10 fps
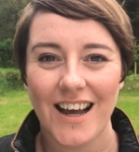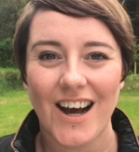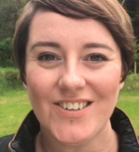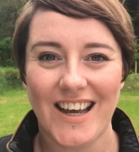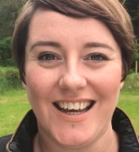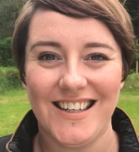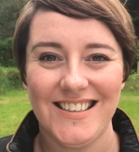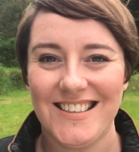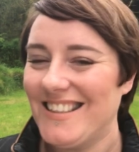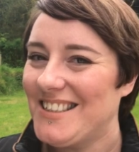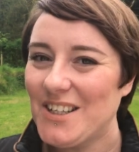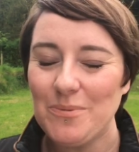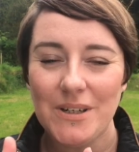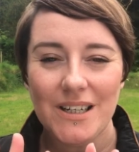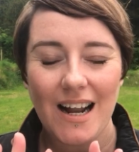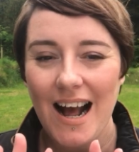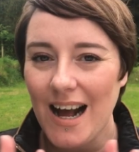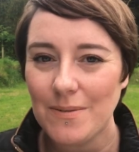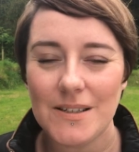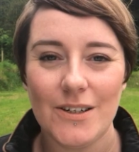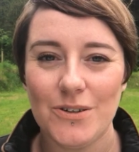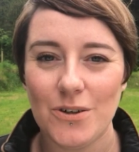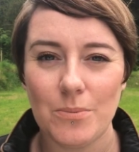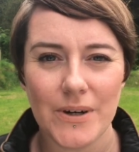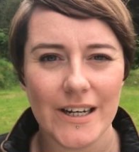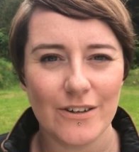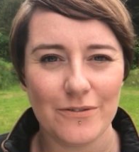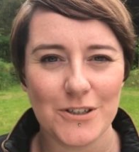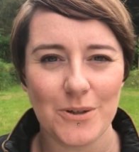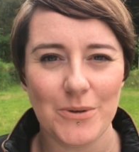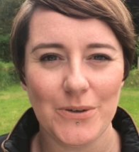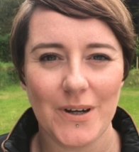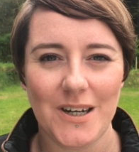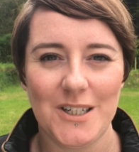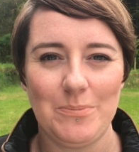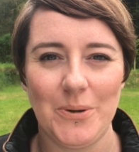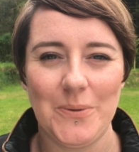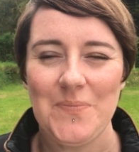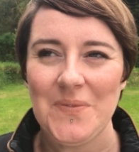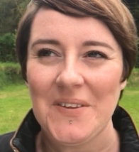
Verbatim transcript: Okay, so this could be an absolute no-brainer for some of you guys, but